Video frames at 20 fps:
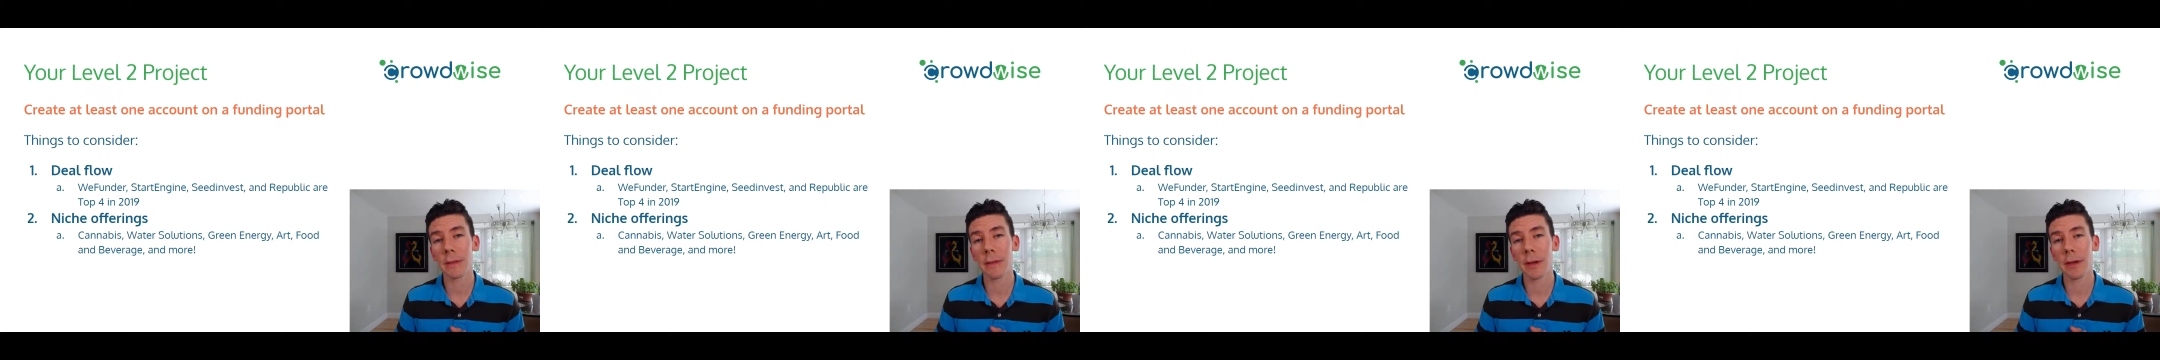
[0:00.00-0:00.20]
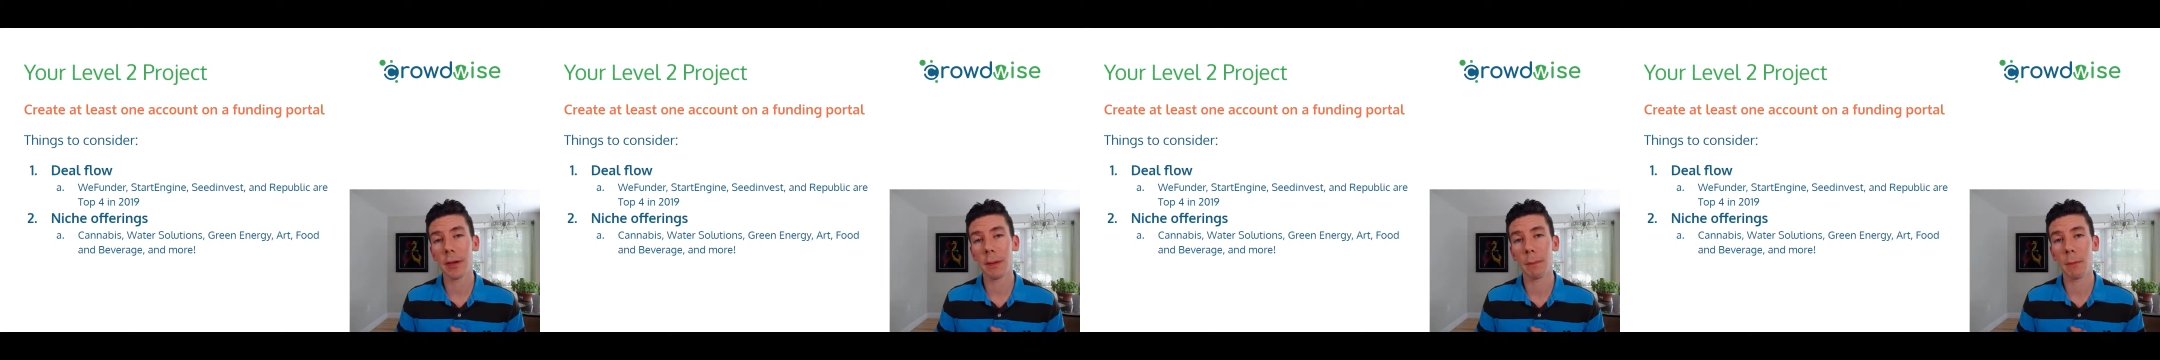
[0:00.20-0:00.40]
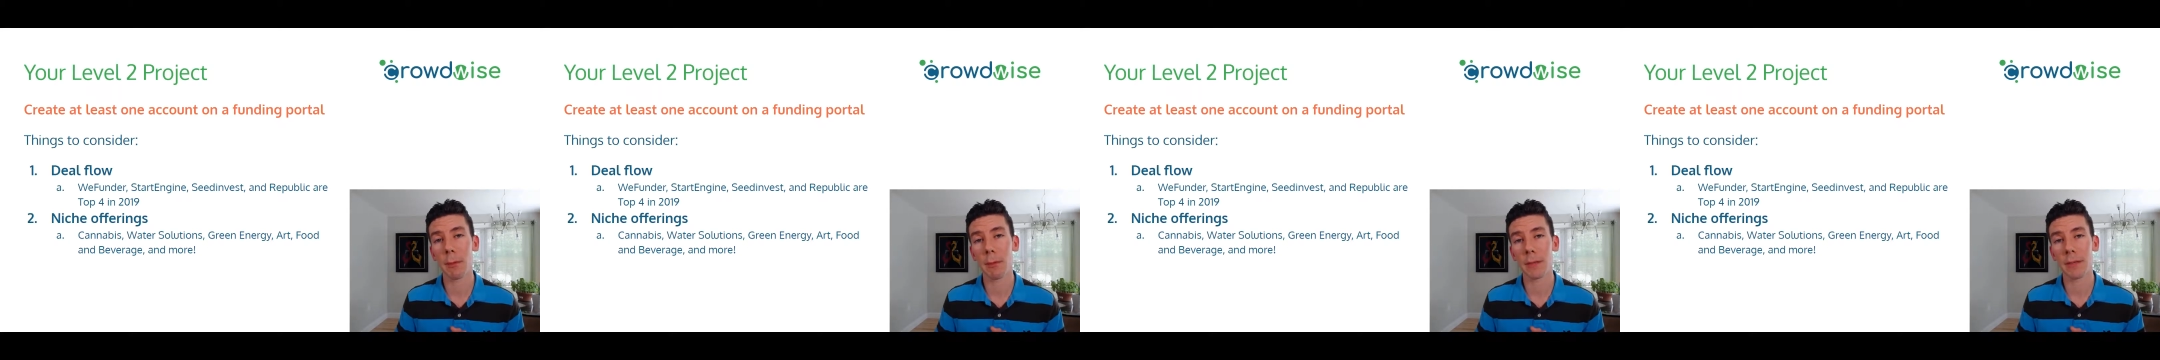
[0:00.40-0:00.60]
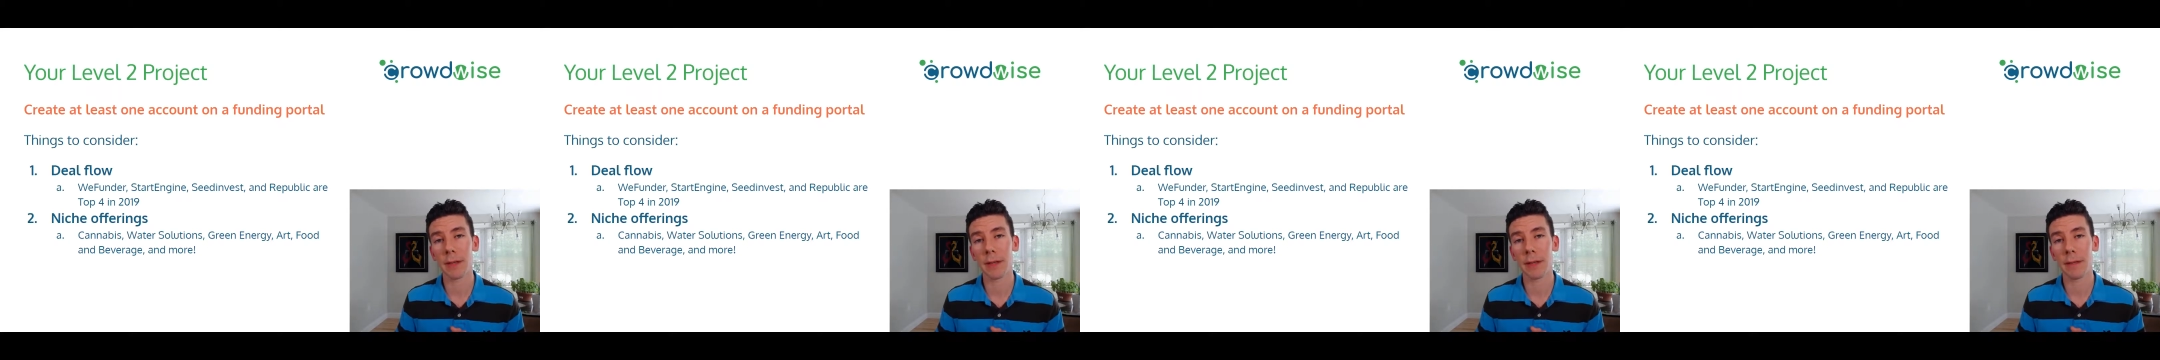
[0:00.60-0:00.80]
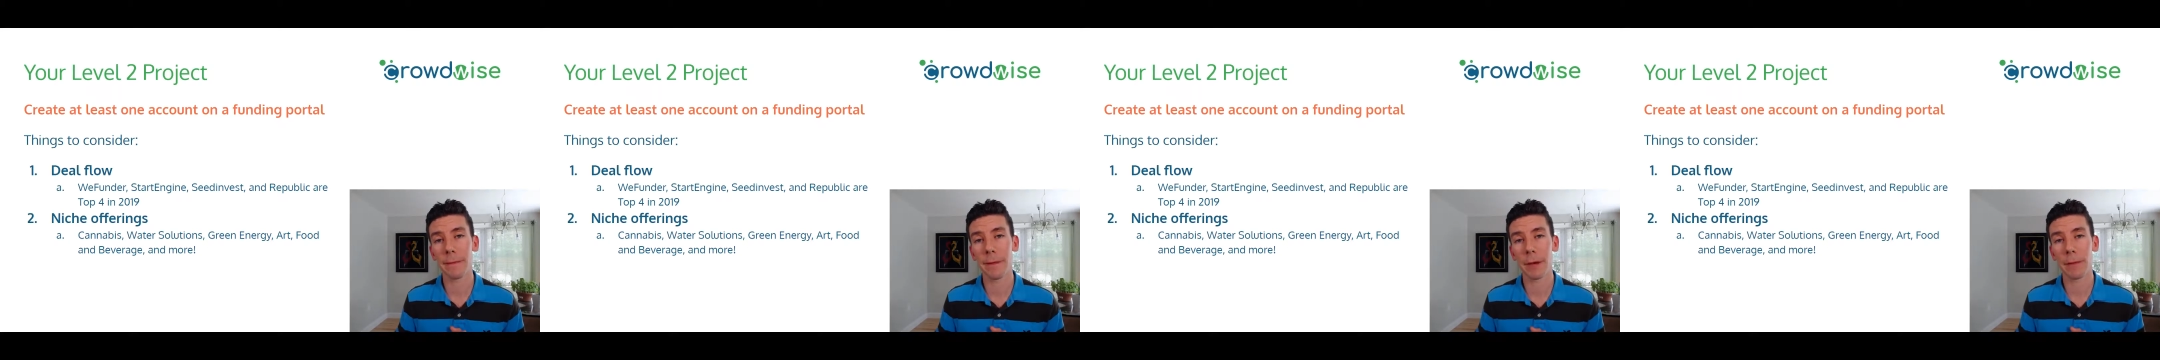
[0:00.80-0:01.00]
funding portals
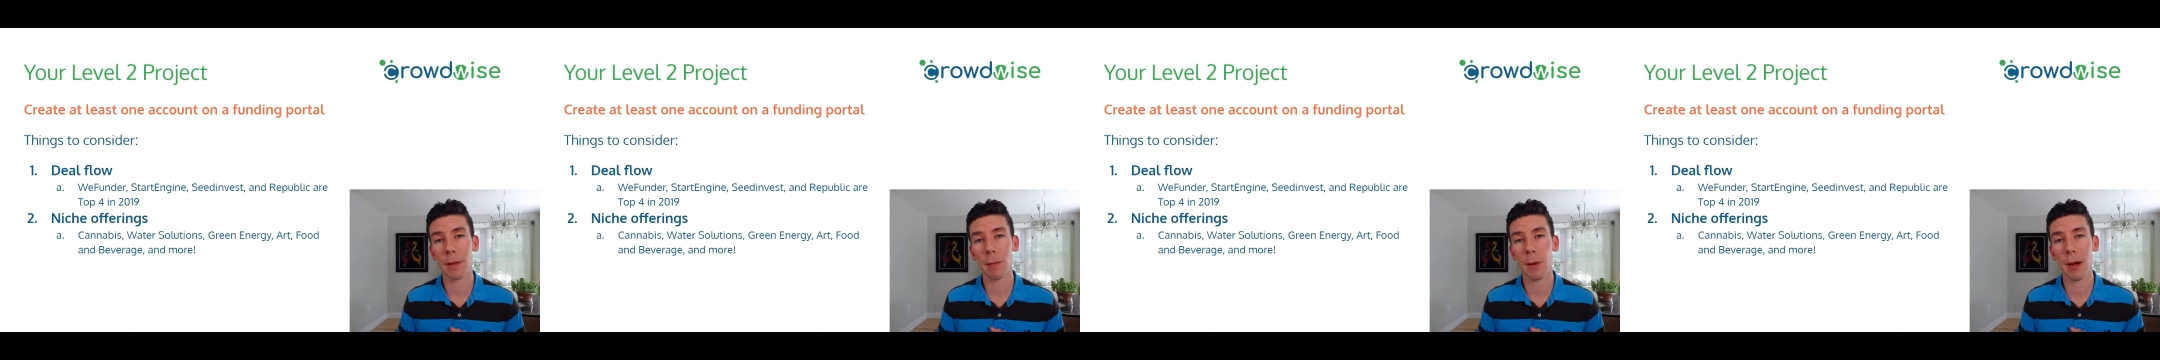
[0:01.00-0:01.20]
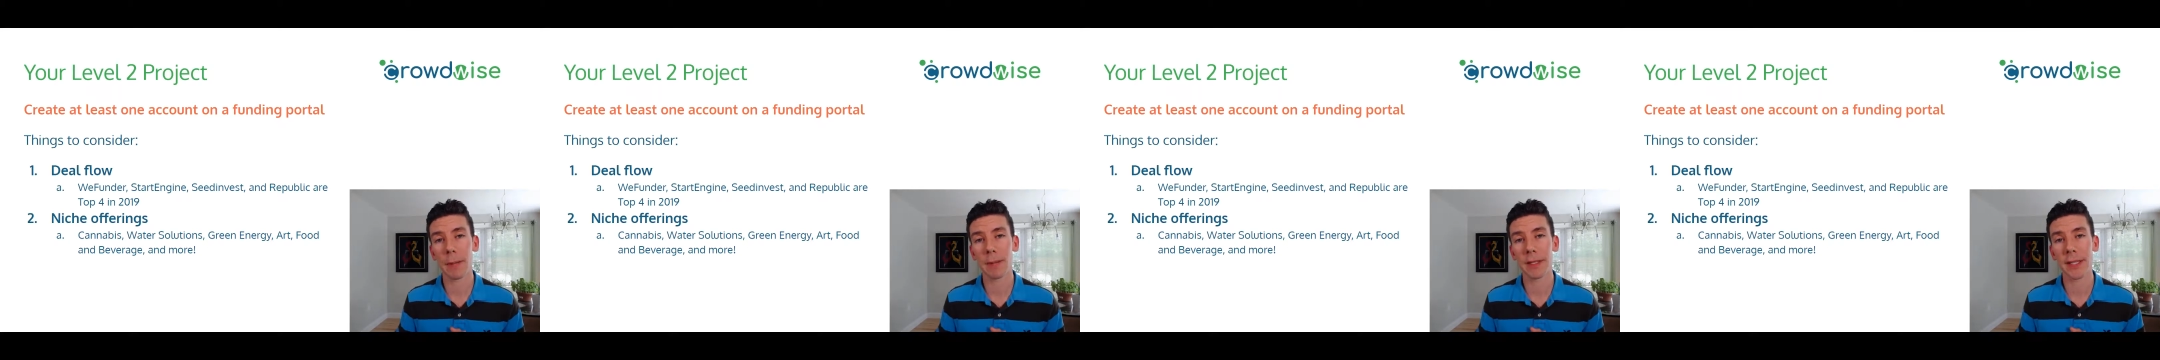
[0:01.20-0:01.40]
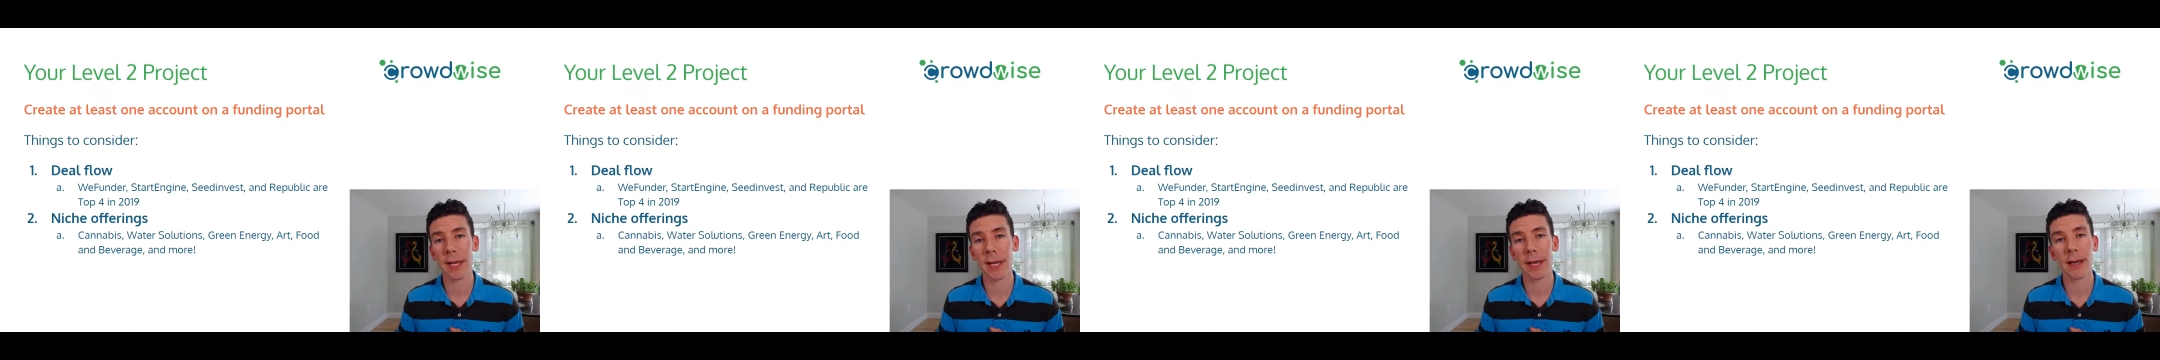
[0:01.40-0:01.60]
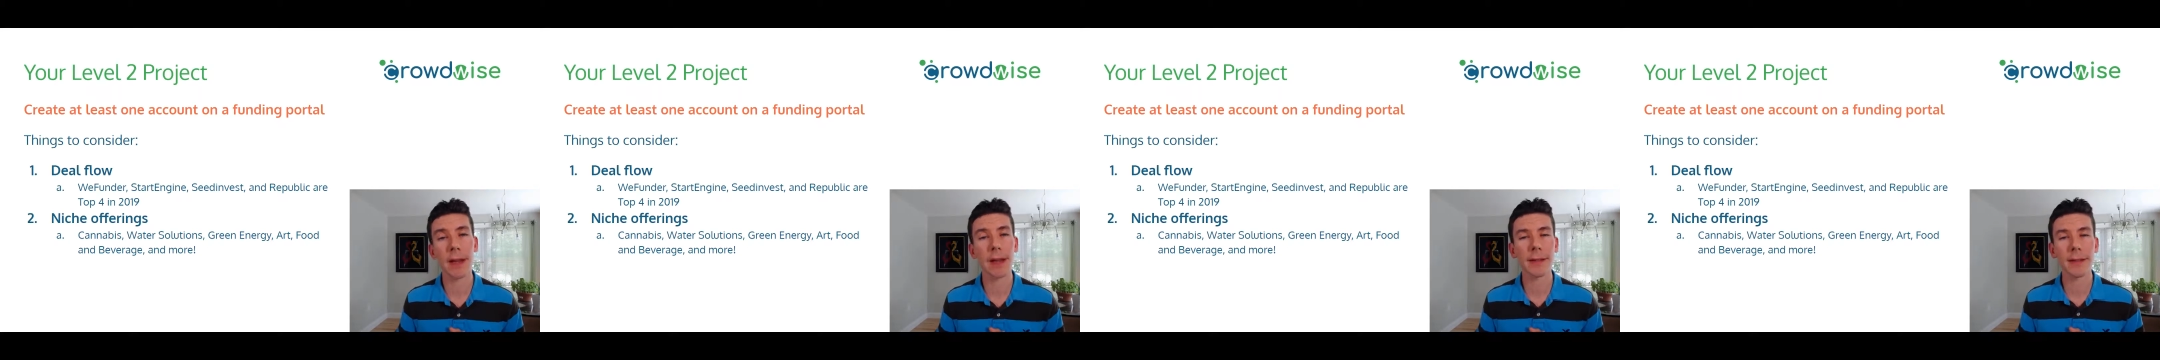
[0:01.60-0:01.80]
on the FINRA website